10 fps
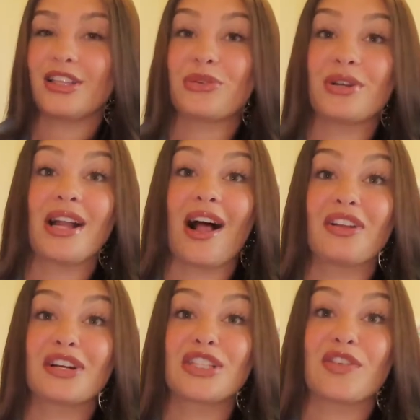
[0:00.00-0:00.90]

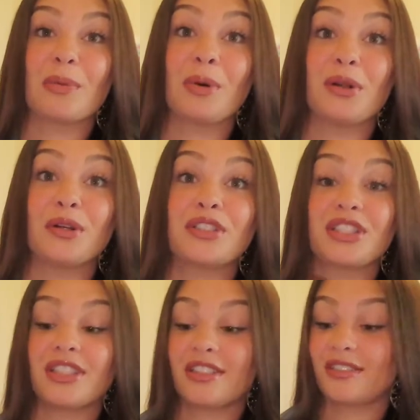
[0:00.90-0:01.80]
$3 for a polo
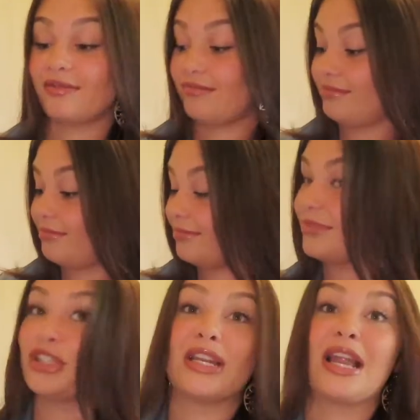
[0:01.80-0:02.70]
shirt,
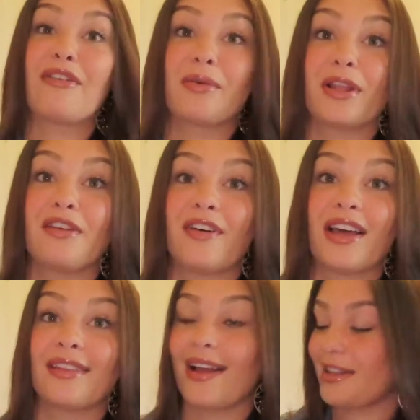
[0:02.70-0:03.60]
you never really
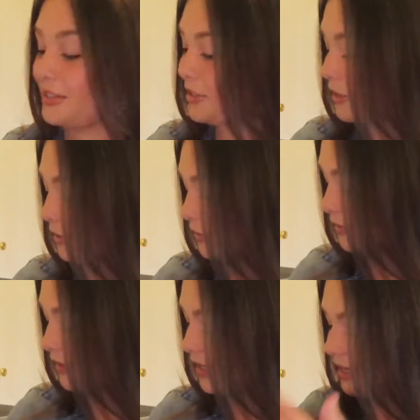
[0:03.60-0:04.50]
find that. So
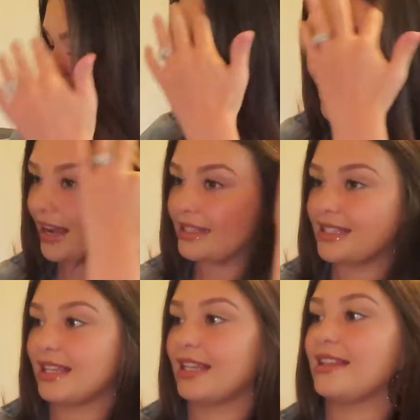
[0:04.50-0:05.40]
I had
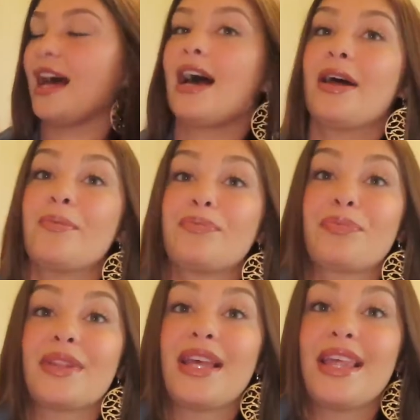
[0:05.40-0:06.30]
to get that.
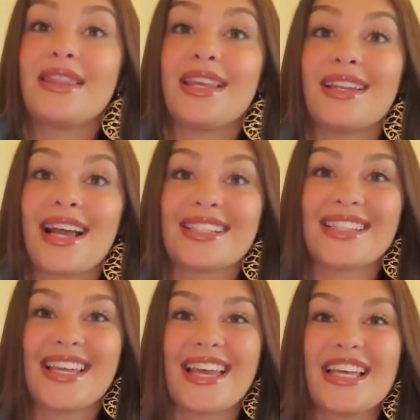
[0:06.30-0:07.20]
The next
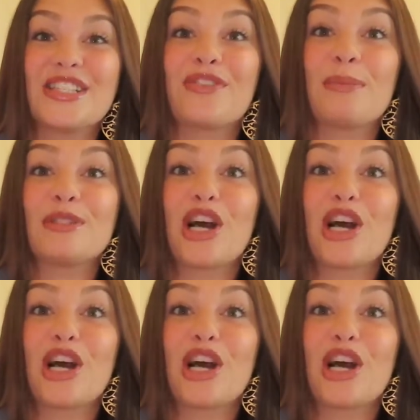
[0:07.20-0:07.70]
thing is from